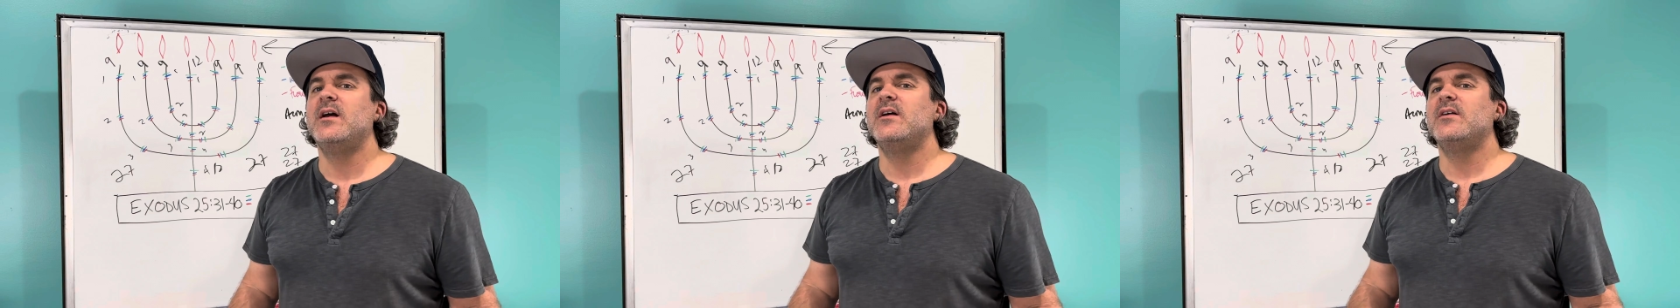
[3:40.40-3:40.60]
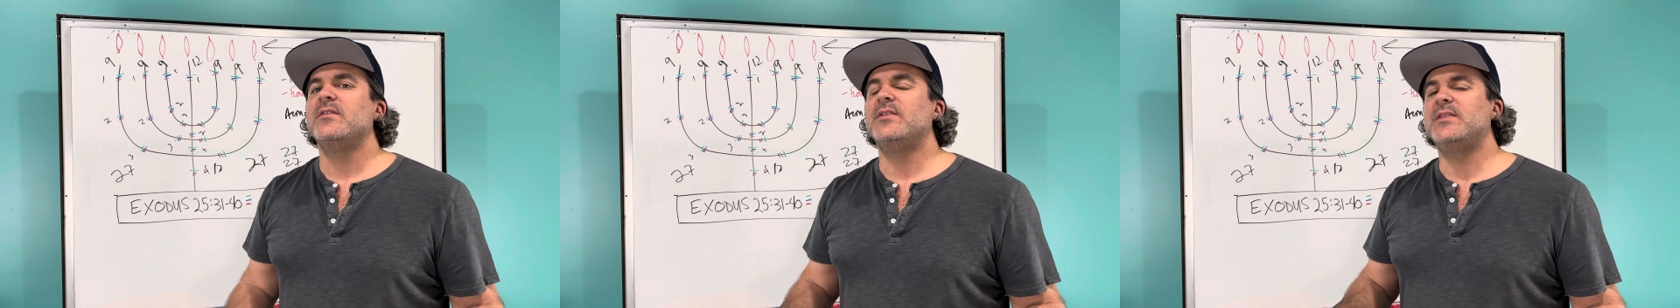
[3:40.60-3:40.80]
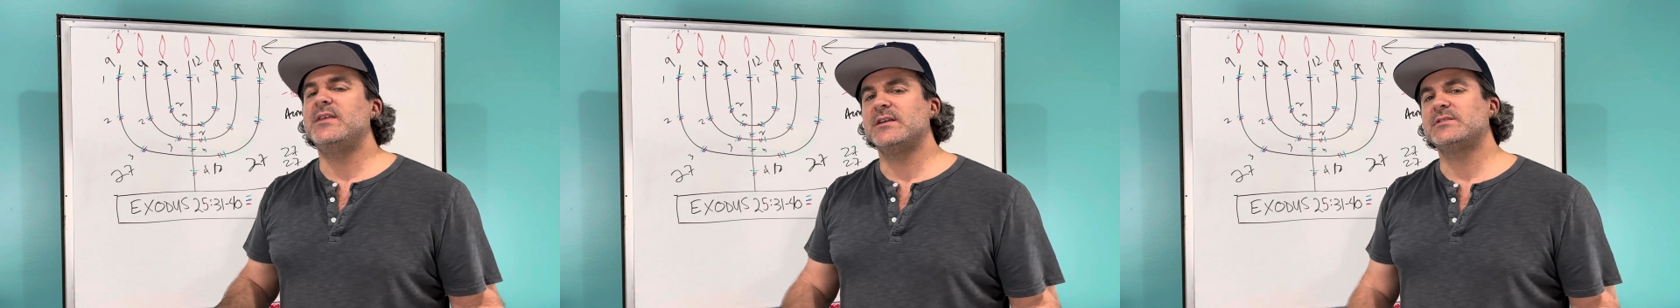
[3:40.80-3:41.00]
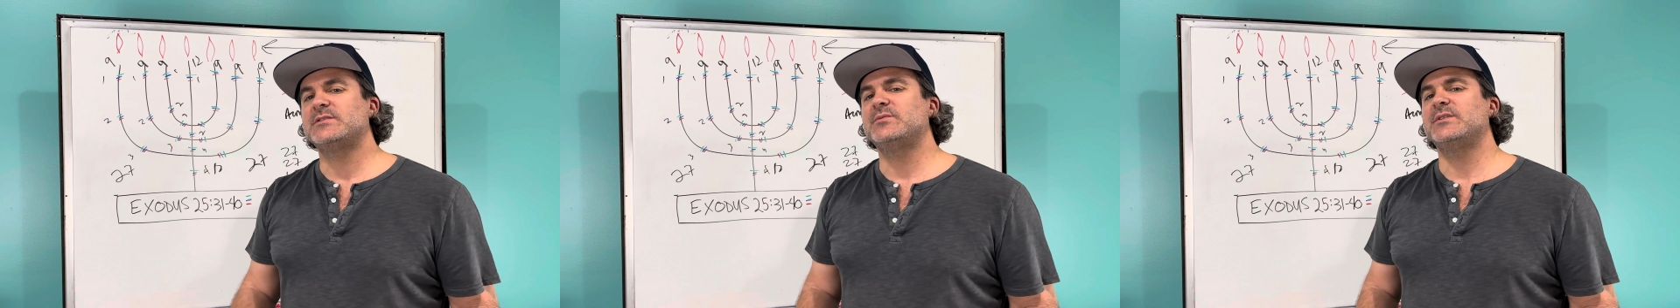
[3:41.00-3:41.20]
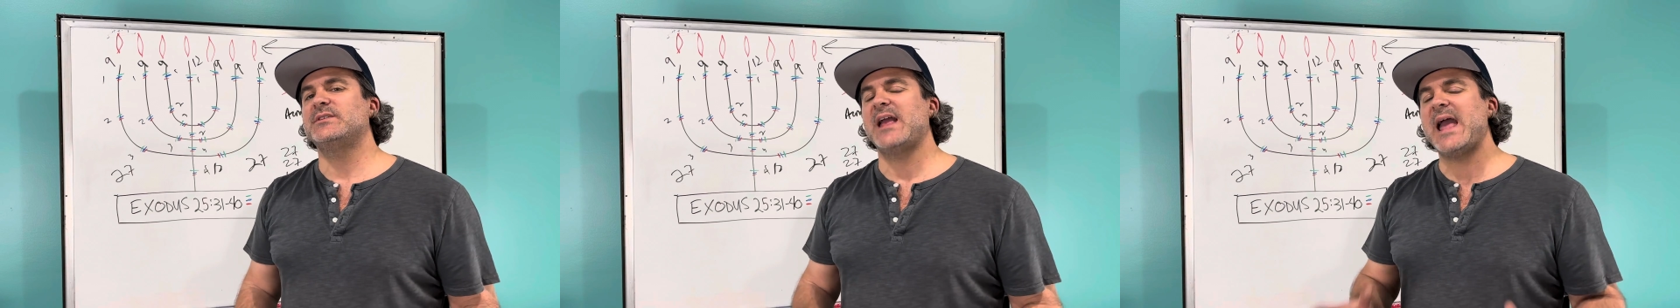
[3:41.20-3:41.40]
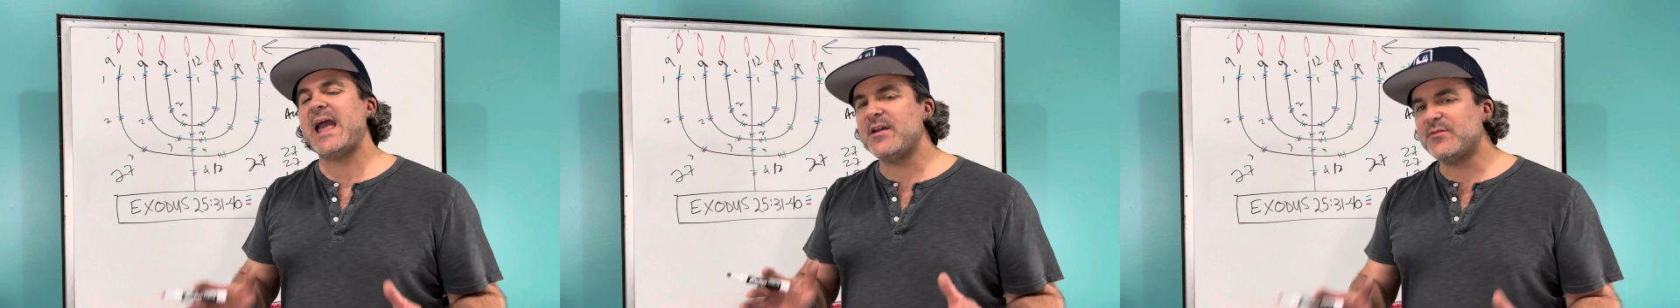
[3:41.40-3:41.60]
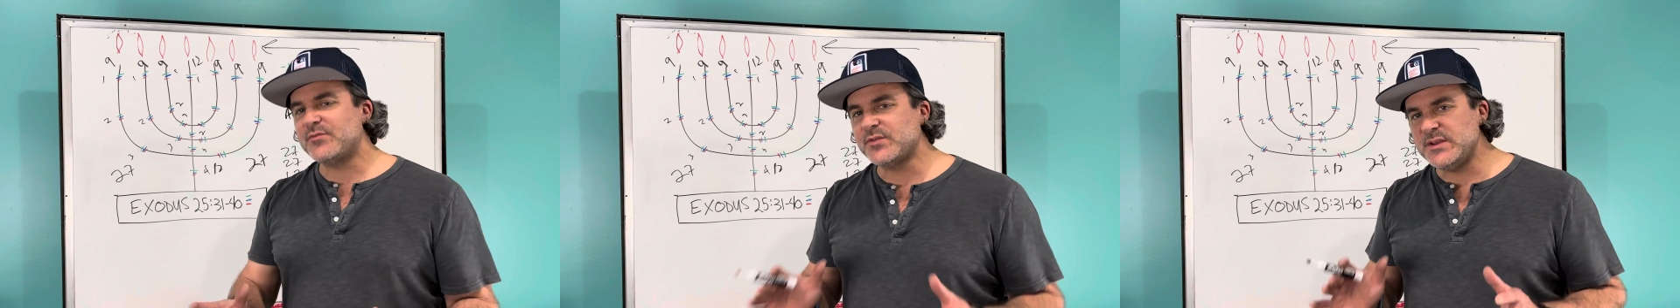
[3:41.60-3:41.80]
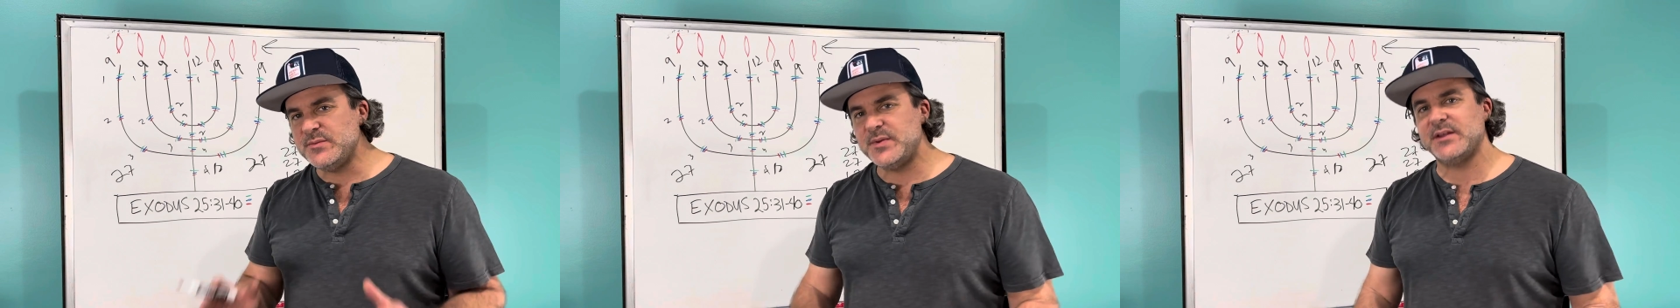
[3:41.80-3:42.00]
This was,
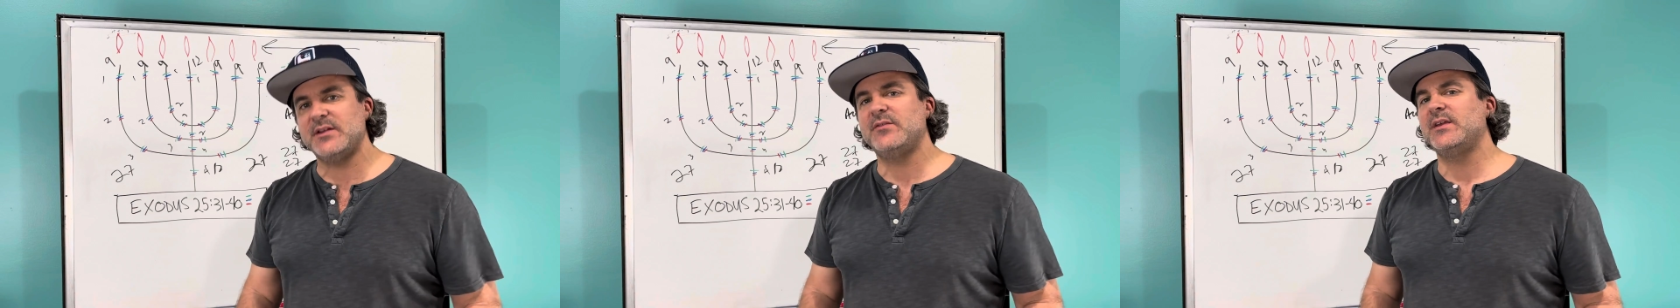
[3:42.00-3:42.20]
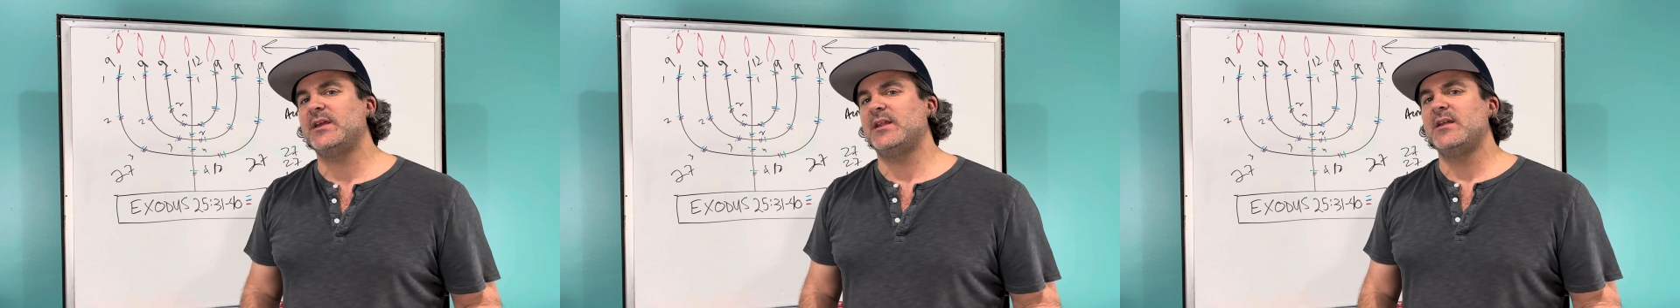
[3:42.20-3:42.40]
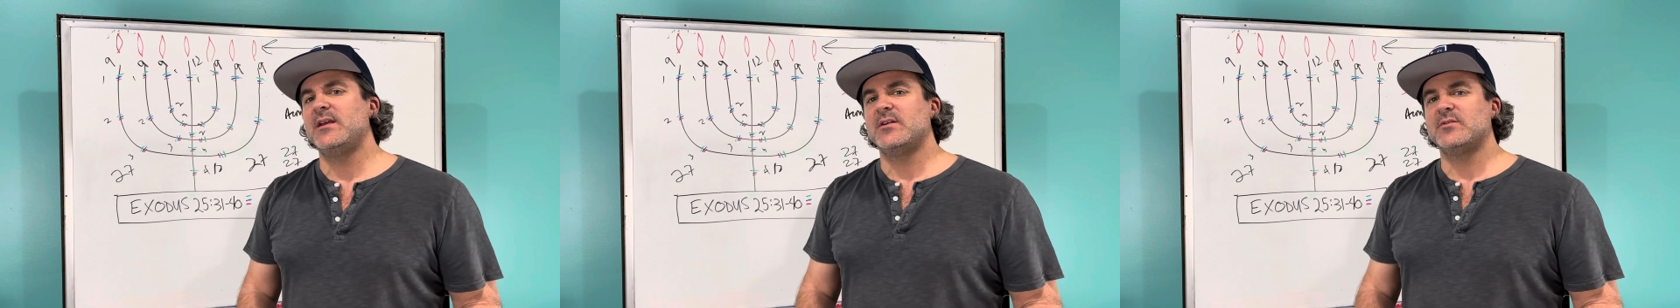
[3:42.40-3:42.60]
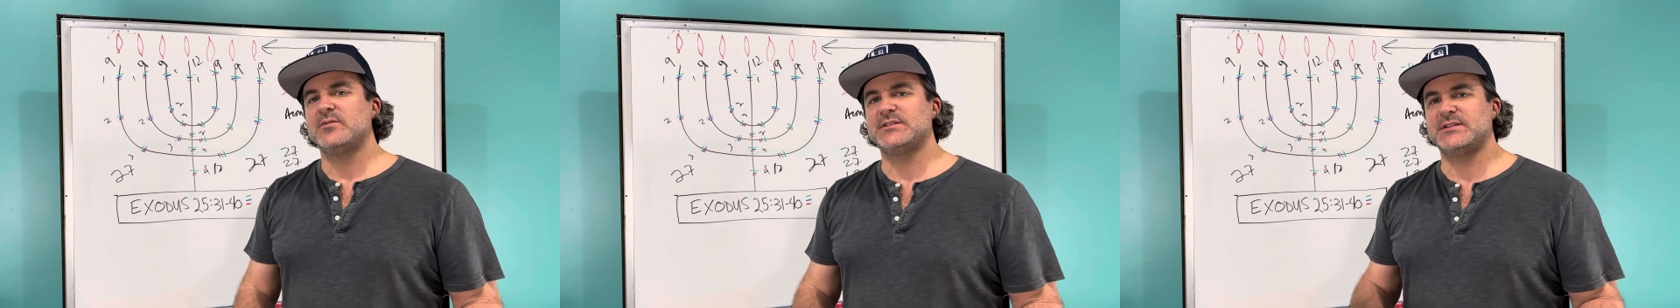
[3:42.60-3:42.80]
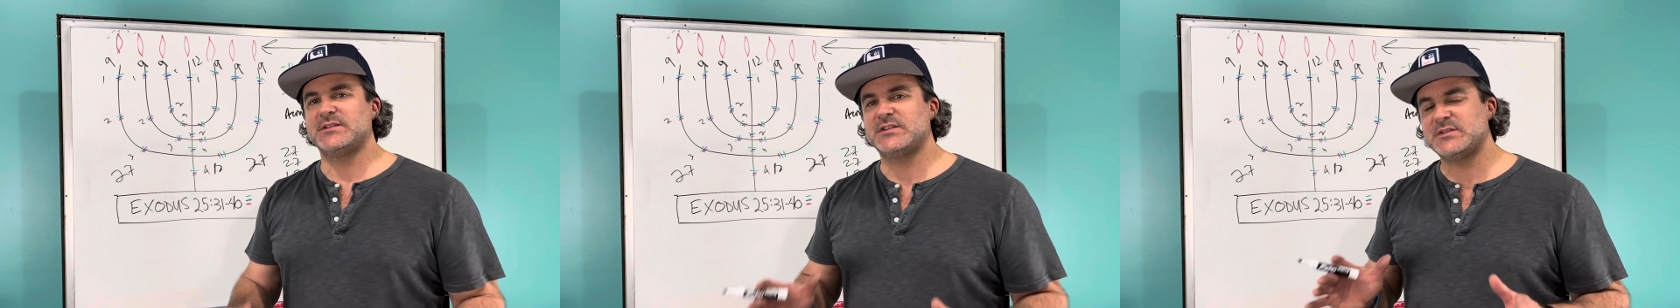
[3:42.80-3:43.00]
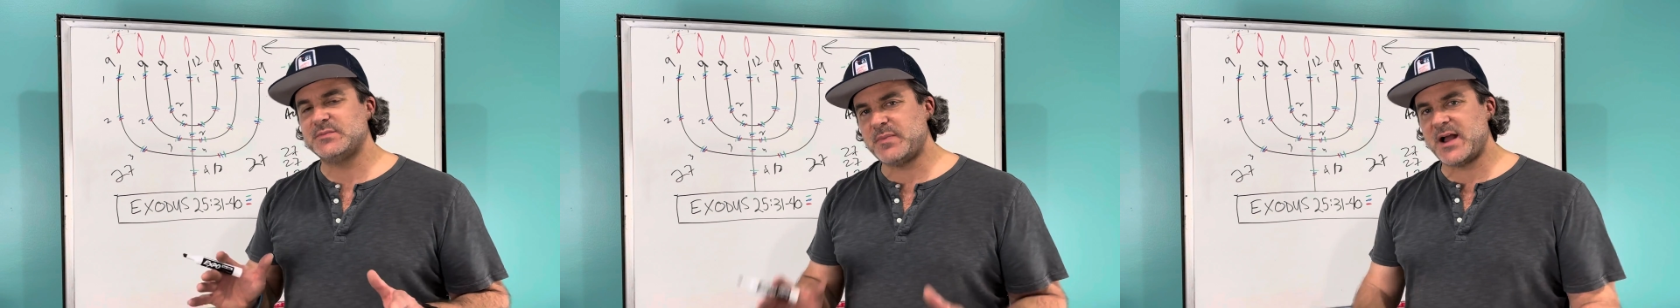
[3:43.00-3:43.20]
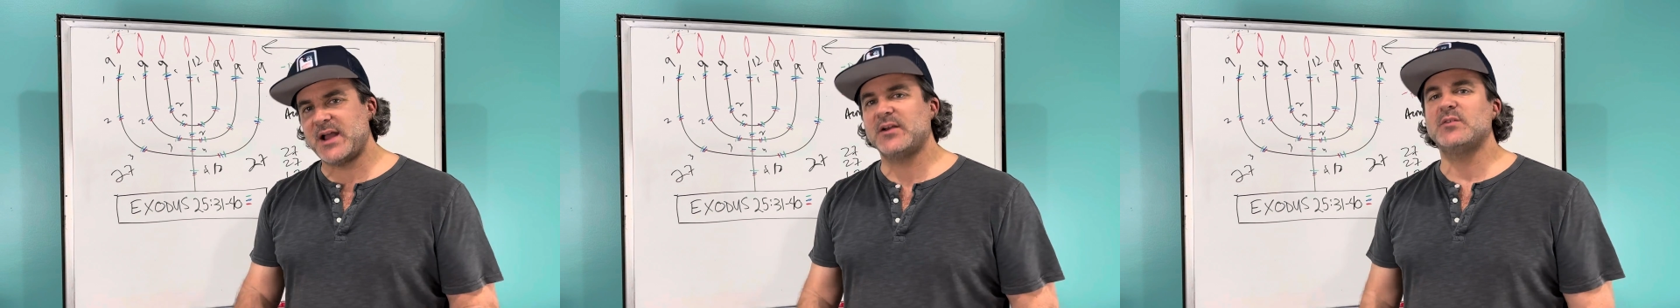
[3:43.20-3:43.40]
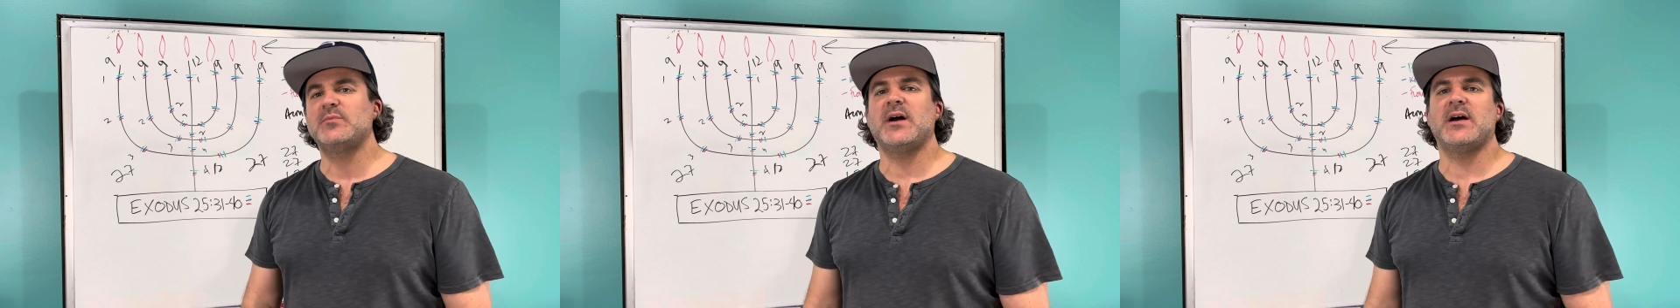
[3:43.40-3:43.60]
every bit of it was
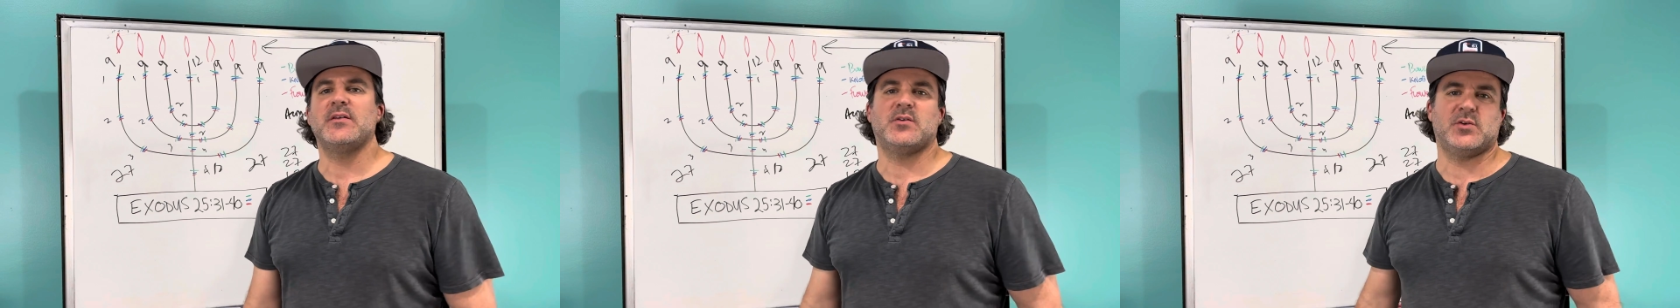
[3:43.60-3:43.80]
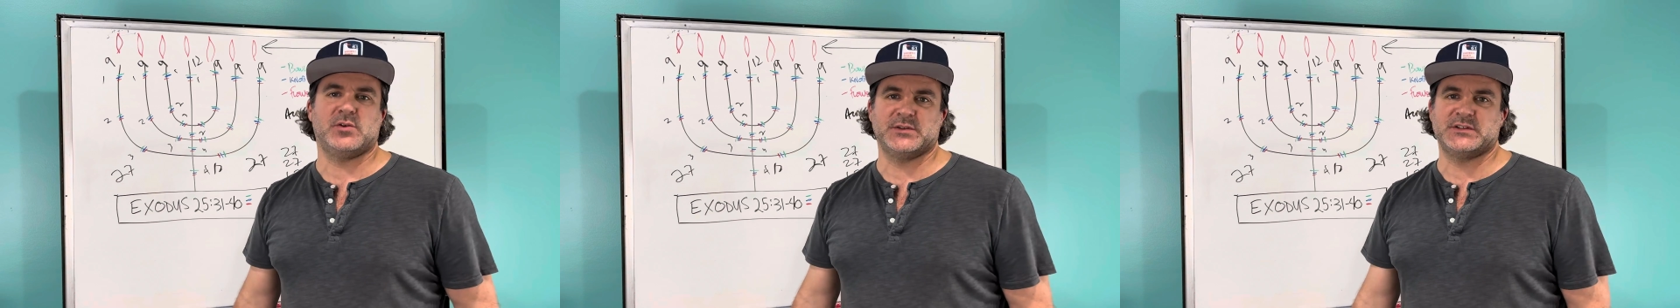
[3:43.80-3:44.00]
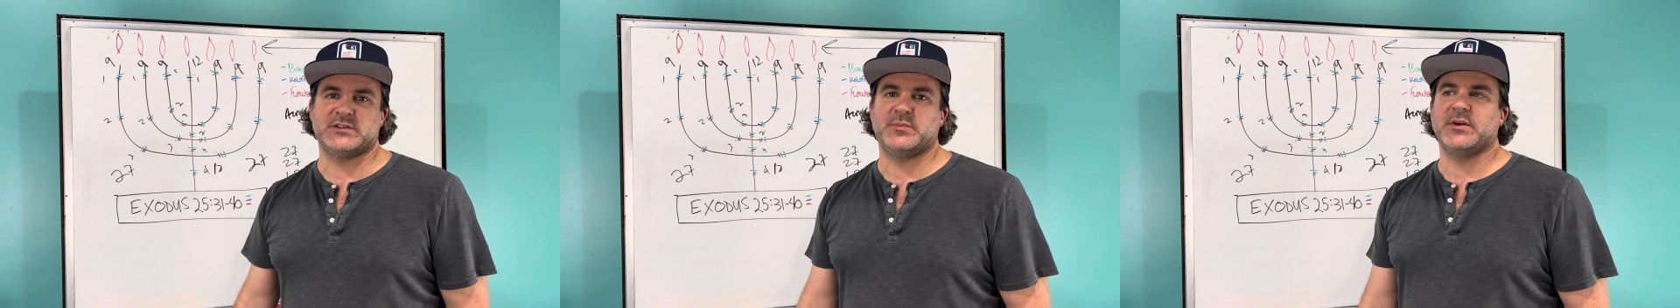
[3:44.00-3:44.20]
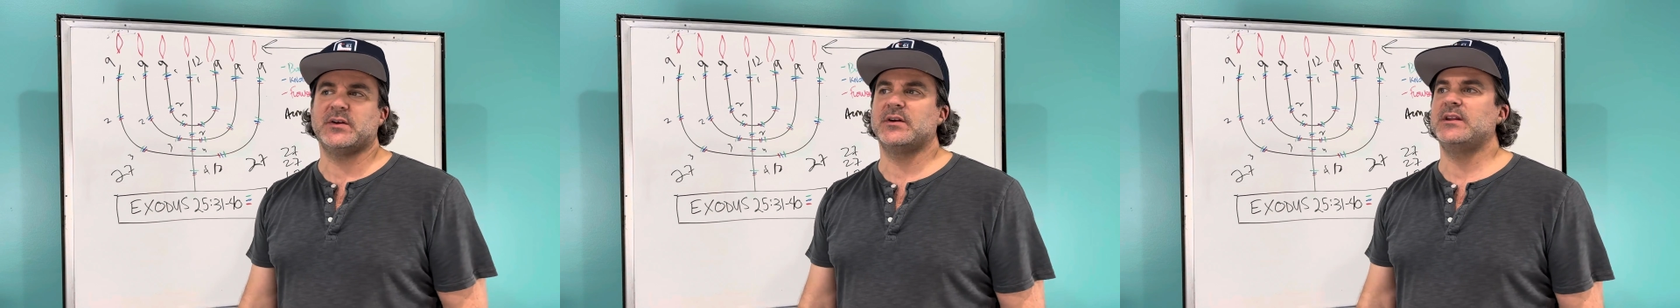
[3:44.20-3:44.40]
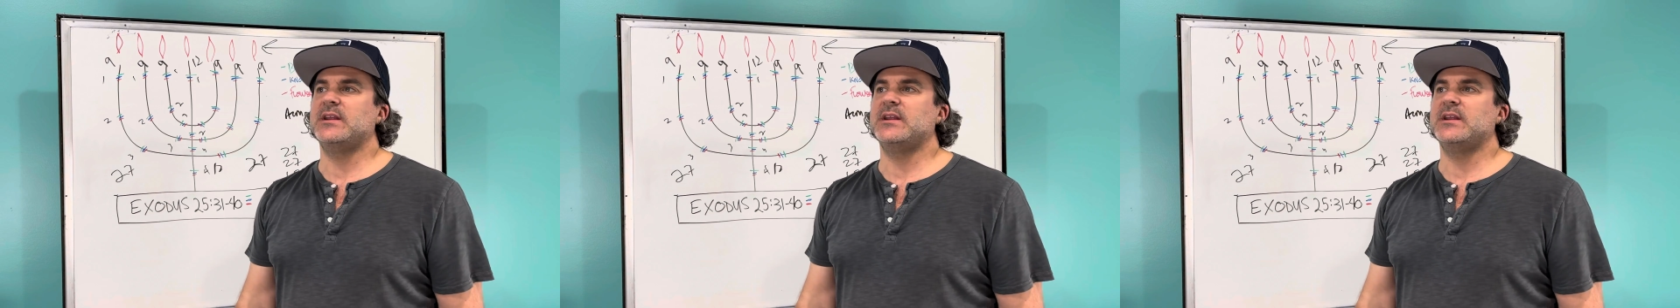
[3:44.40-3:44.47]
inspired by the Holy Spirit.